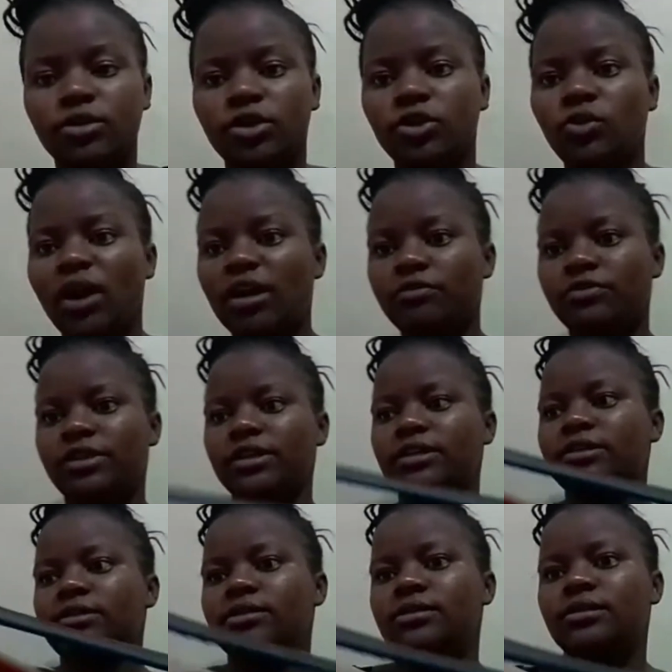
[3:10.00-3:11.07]
you have
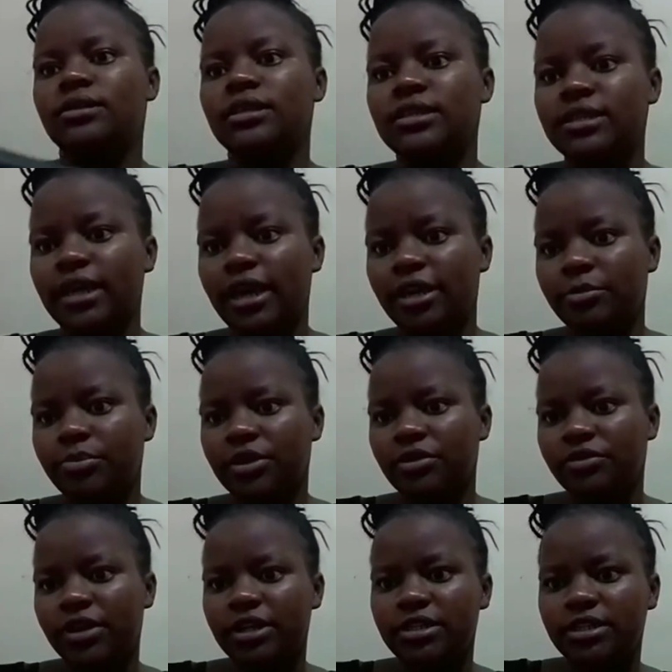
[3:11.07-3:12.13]
this end pin
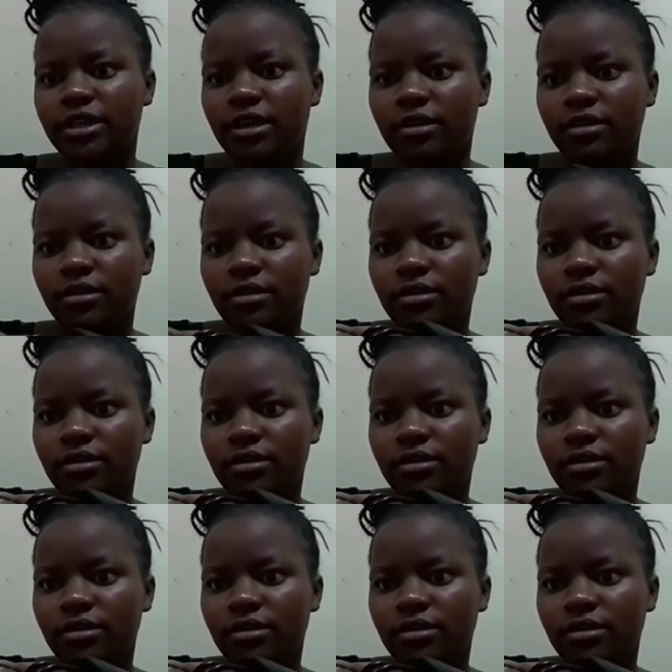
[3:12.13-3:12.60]
right here,